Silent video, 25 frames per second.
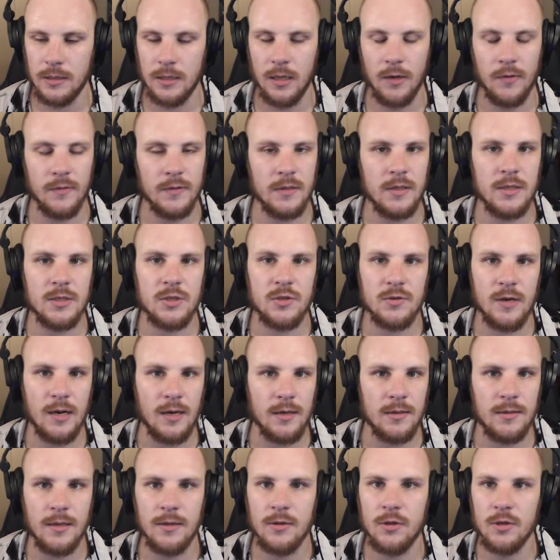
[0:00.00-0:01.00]
Now in this
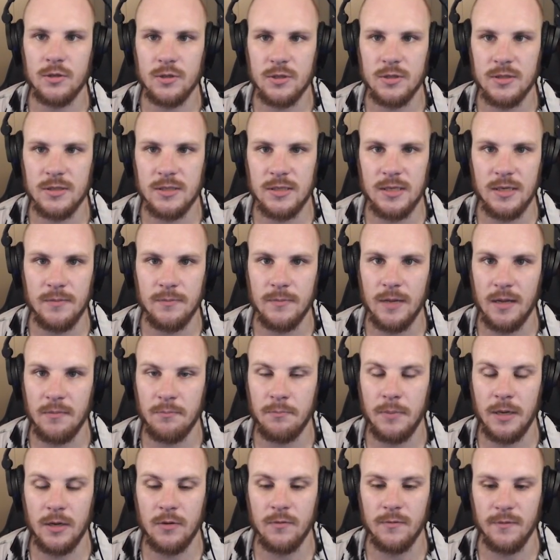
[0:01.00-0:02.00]
track that doesn't seem
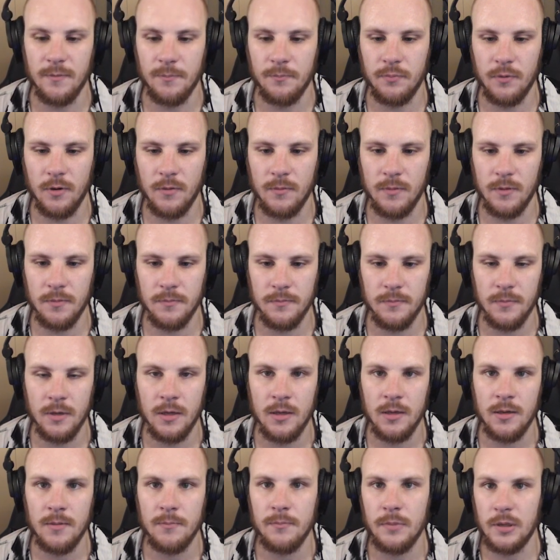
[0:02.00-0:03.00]
that big of a problem,
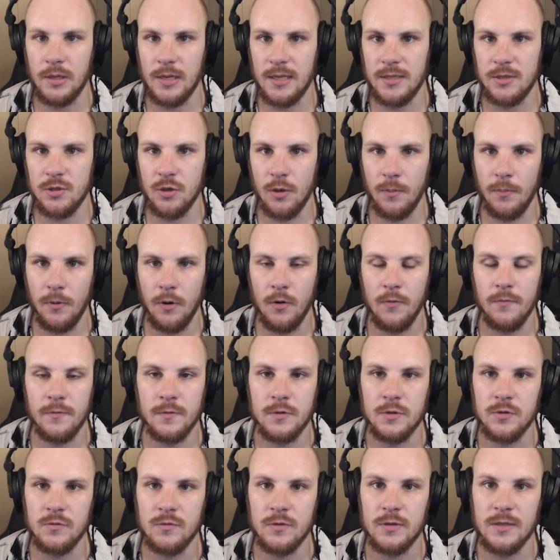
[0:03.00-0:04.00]
but let's hop
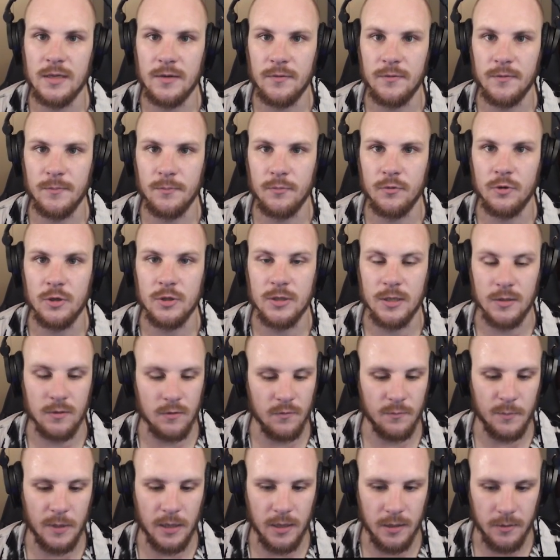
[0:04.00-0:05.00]
over to a different project
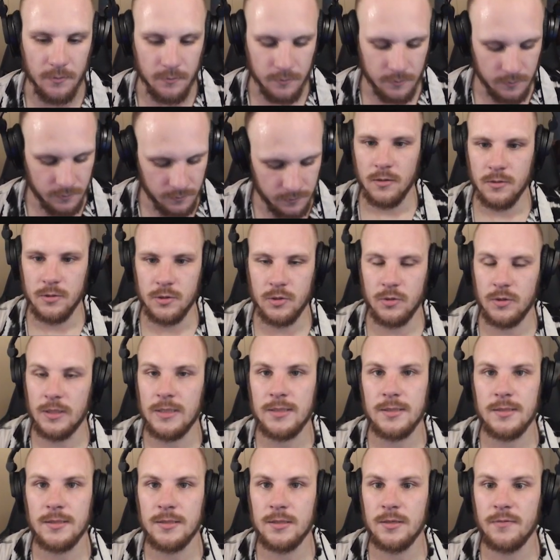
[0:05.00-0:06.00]
of mine. So
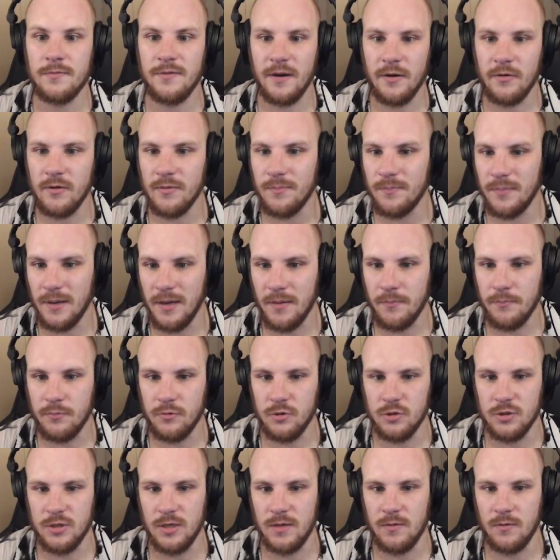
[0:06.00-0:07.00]
this is a very big
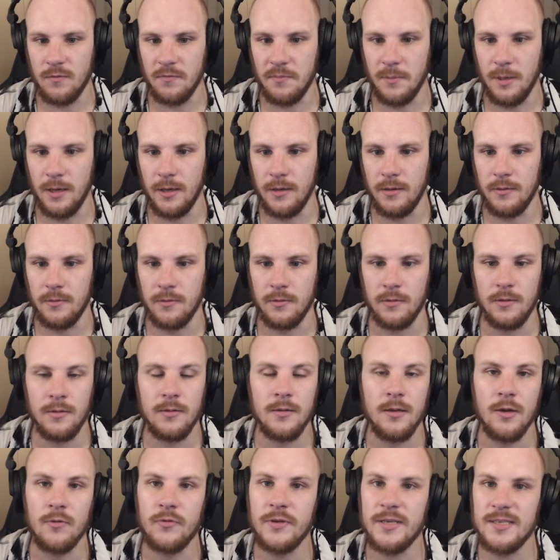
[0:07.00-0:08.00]
project of mine.
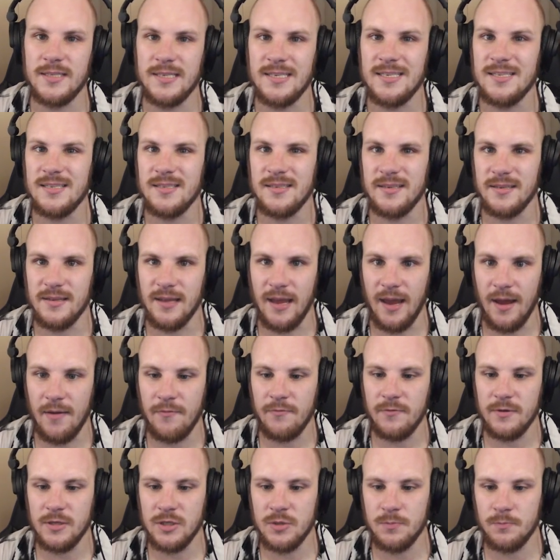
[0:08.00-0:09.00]
Now this isn't an
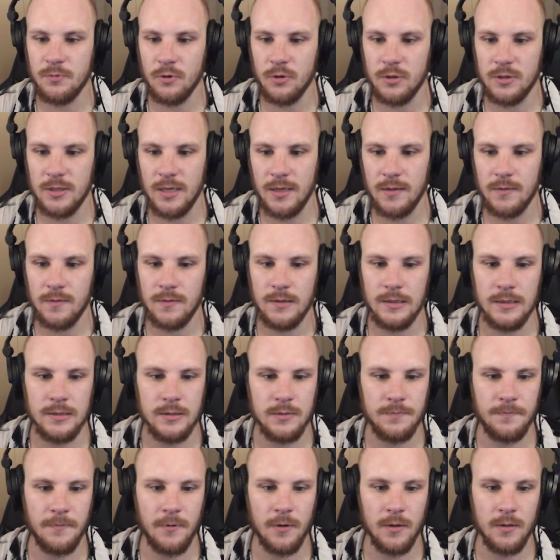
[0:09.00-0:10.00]
average project,
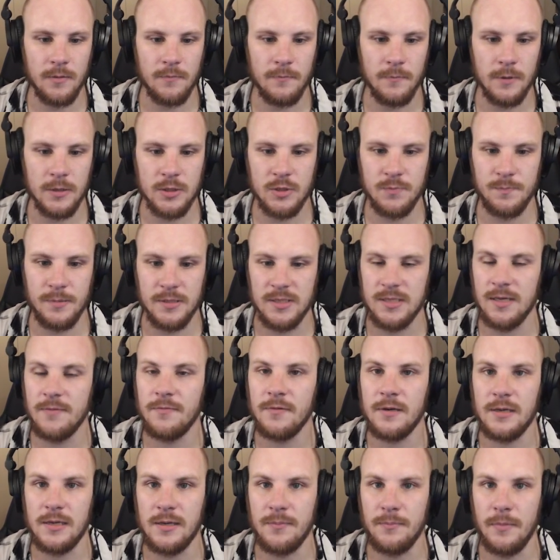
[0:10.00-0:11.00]
this one was
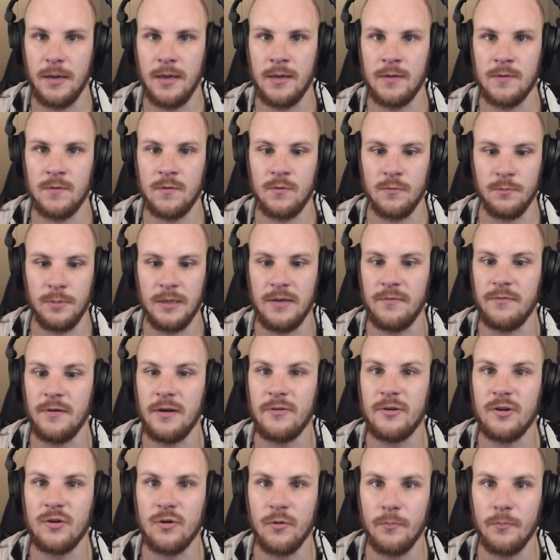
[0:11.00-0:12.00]
specifically made to be very